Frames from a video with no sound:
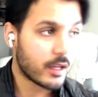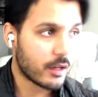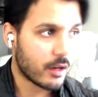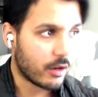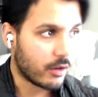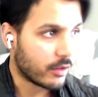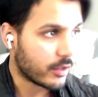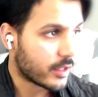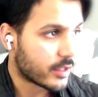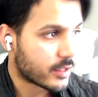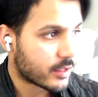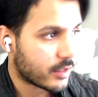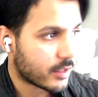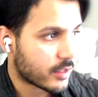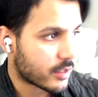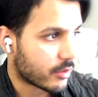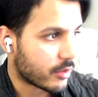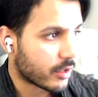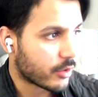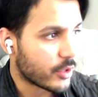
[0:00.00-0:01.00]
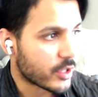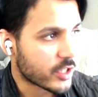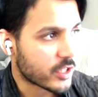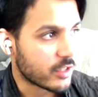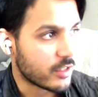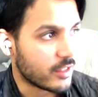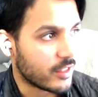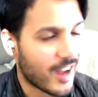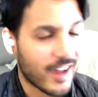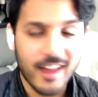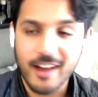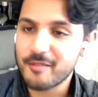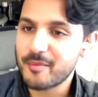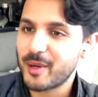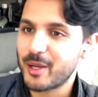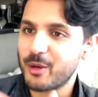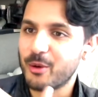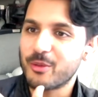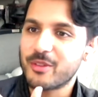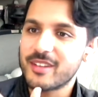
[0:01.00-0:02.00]
Yeah, no, that's that's a great question. I have
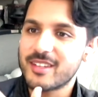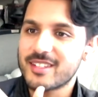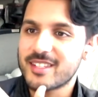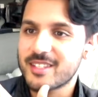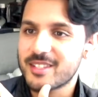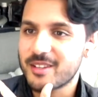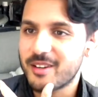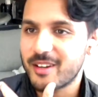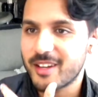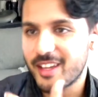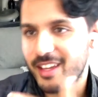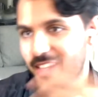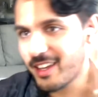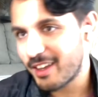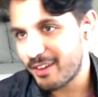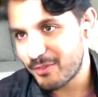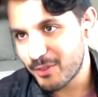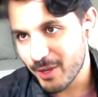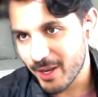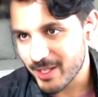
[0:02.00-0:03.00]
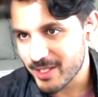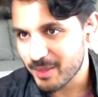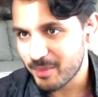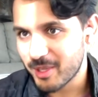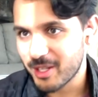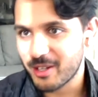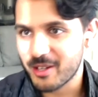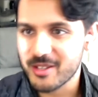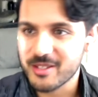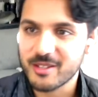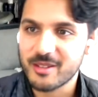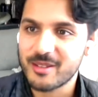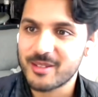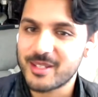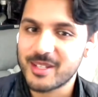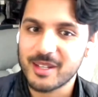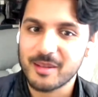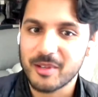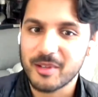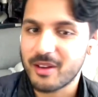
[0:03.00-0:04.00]
my own thesis on it. If you ask somebody else on the
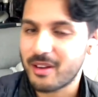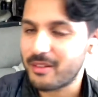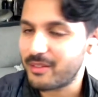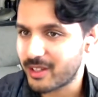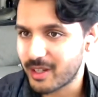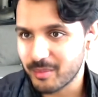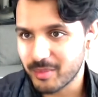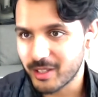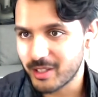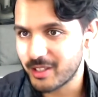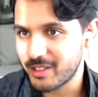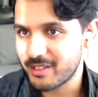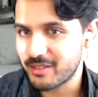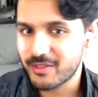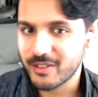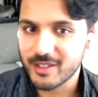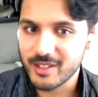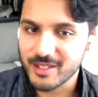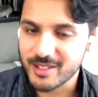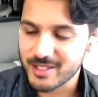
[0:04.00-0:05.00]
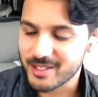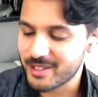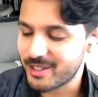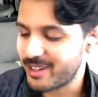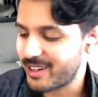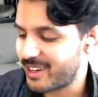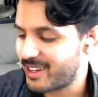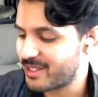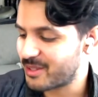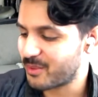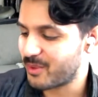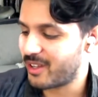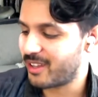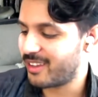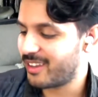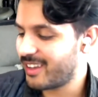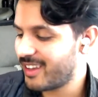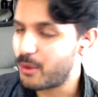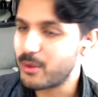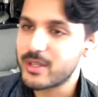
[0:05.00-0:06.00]
team, they'll have a completely different thesis on it as
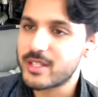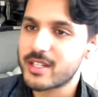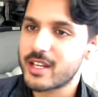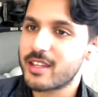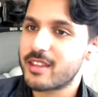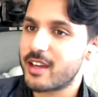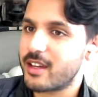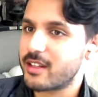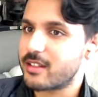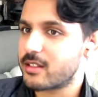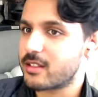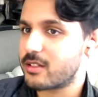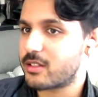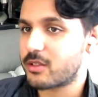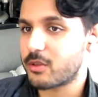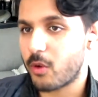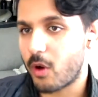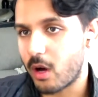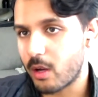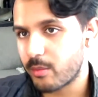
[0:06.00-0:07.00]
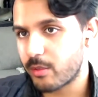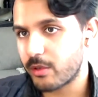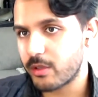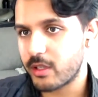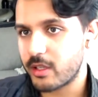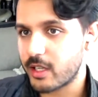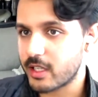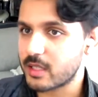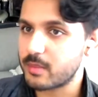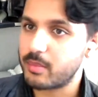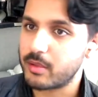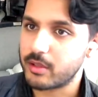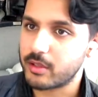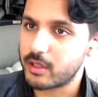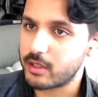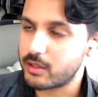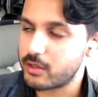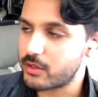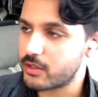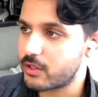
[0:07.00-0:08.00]
well. I would say that to onboard the next
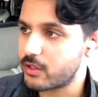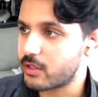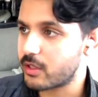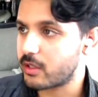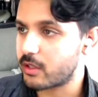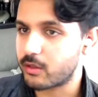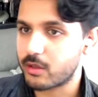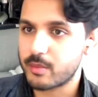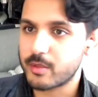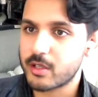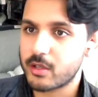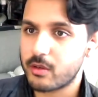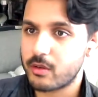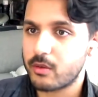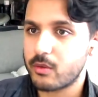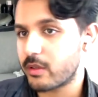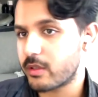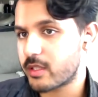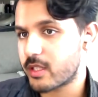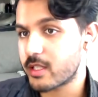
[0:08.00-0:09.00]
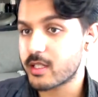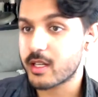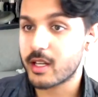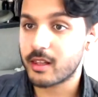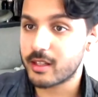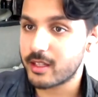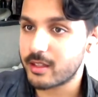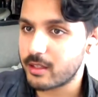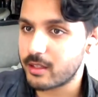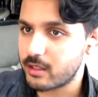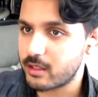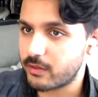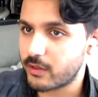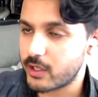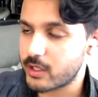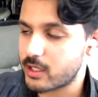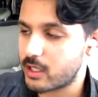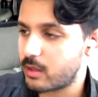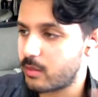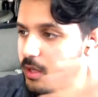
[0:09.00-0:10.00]
billion users onto crypto, well, since I lead the
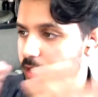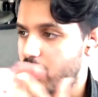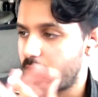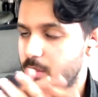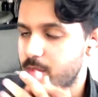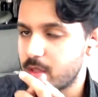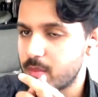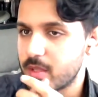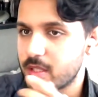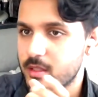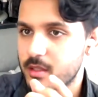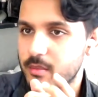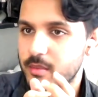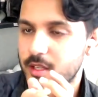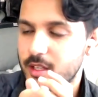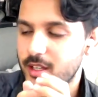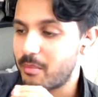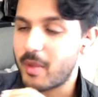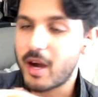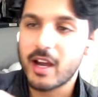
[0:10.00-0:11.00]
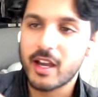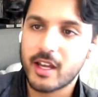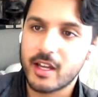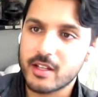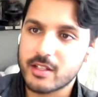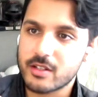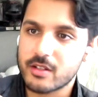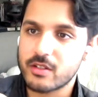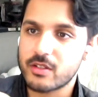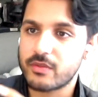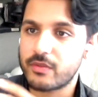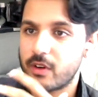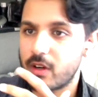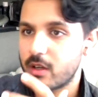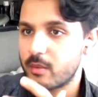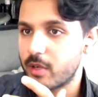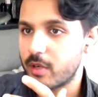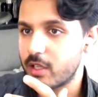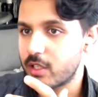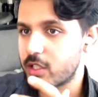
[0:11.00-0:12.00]
DeFi team at Optimism, my answer is
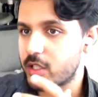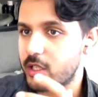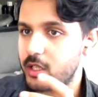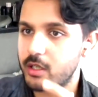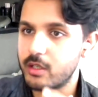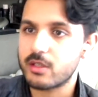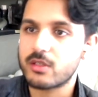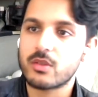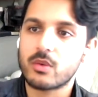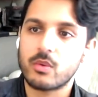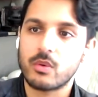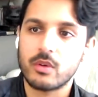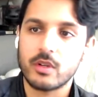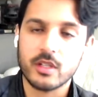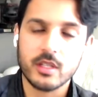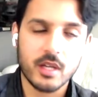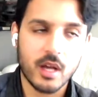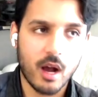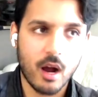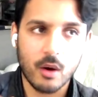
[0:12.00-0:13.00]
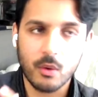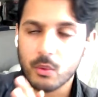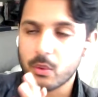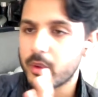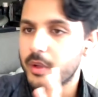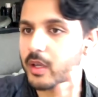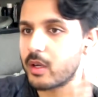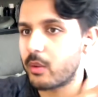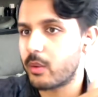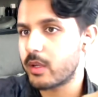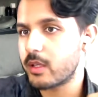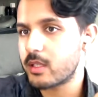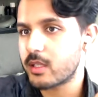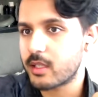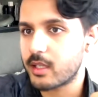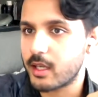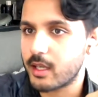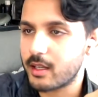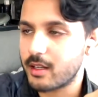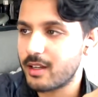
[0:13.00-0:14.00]
very much geared towards how are we going to
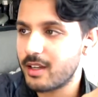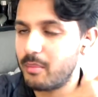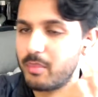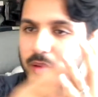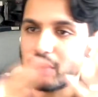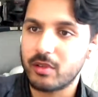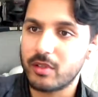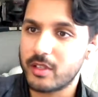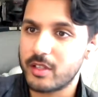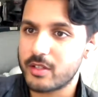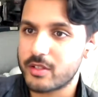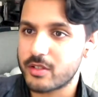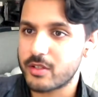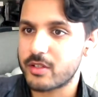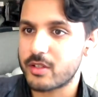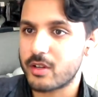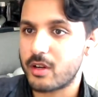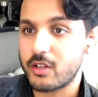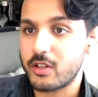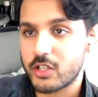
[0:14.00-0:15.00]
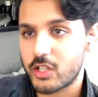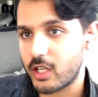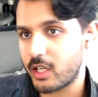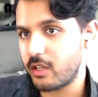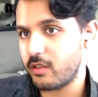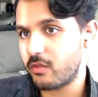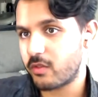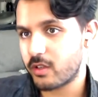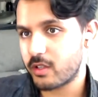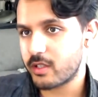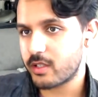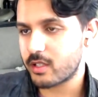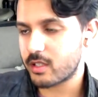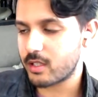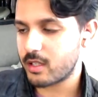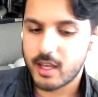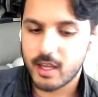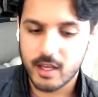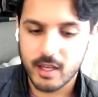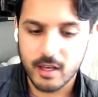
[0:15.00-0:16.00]
get a billion users on chain
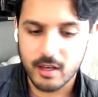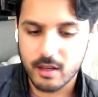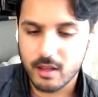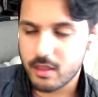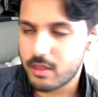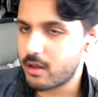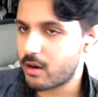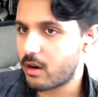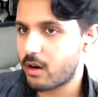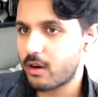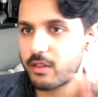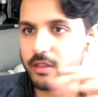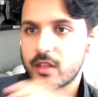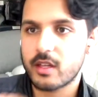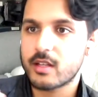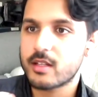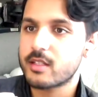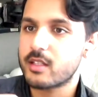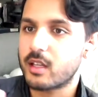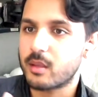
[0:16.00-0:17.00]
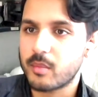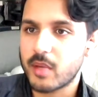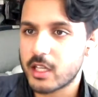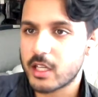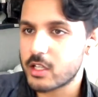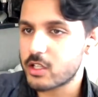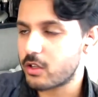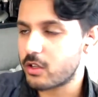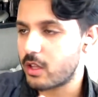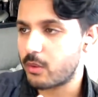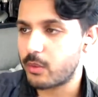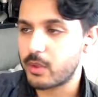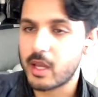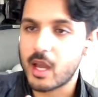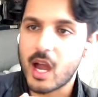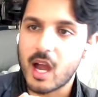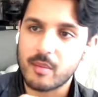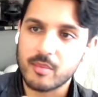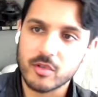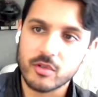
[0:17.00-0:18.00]
first? And there are things like making sure that we
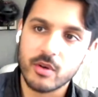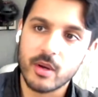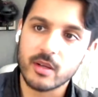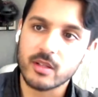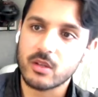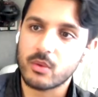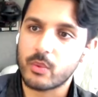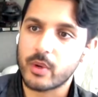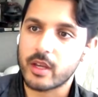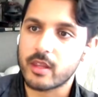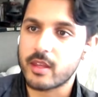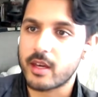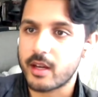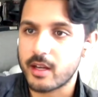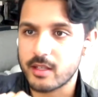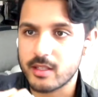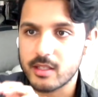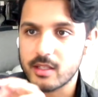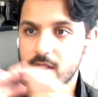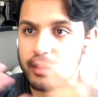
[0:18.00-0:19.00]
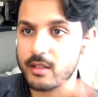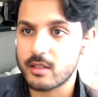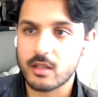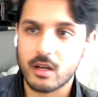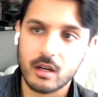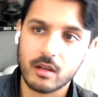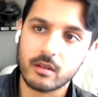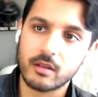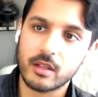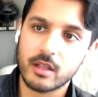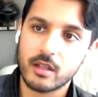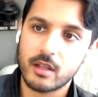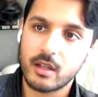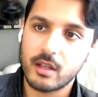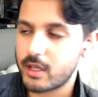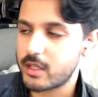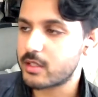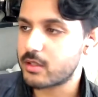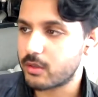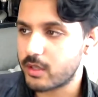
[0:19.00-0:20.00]
abstract away that idea entirely,
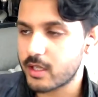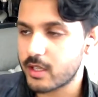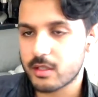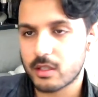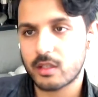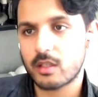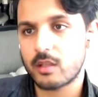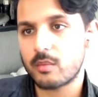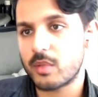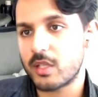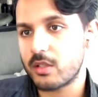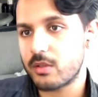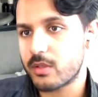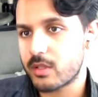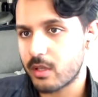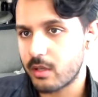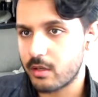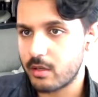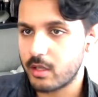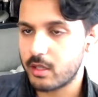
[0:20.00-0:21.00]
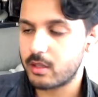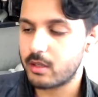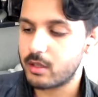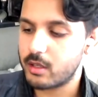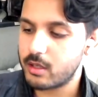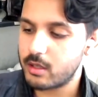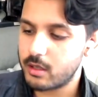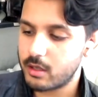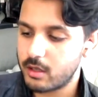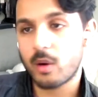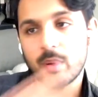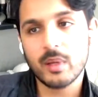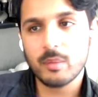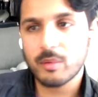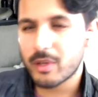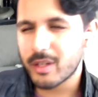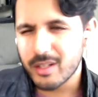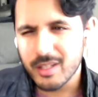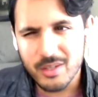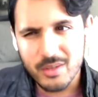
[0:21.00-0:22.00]
right? So things are going to be used underneath the hood. Are
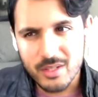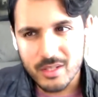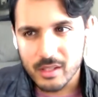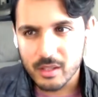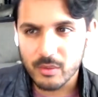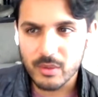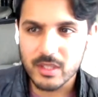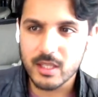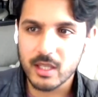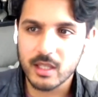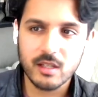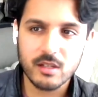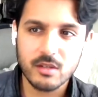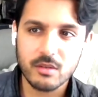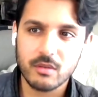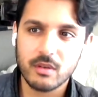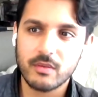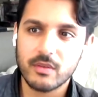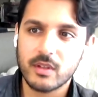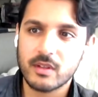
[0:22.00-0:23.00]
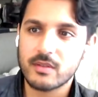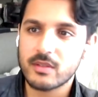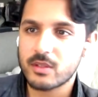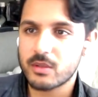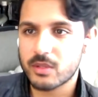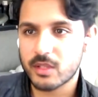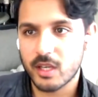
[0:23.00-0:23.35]
people going to use liquid staking derivatives,